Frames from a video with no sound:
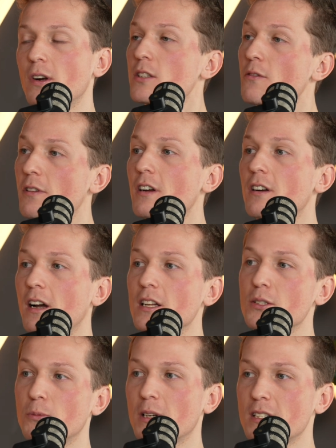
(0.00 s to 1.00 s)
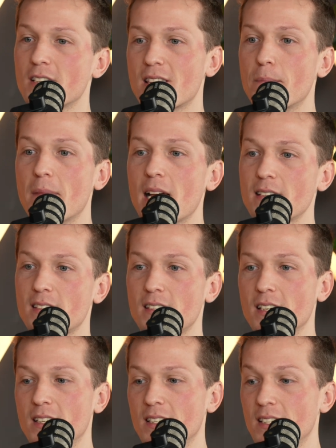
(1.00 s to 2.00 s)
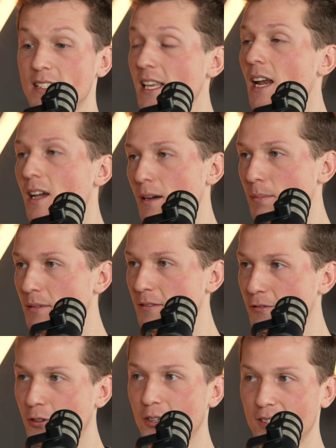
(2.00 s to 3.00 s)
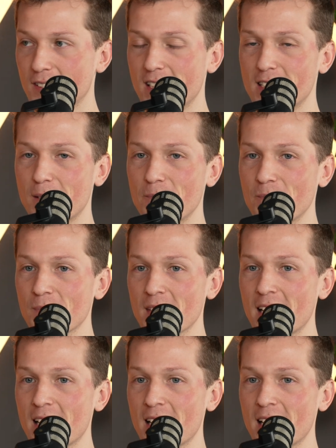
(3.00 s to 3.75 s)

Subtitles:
to figure out what is the best setup for your system.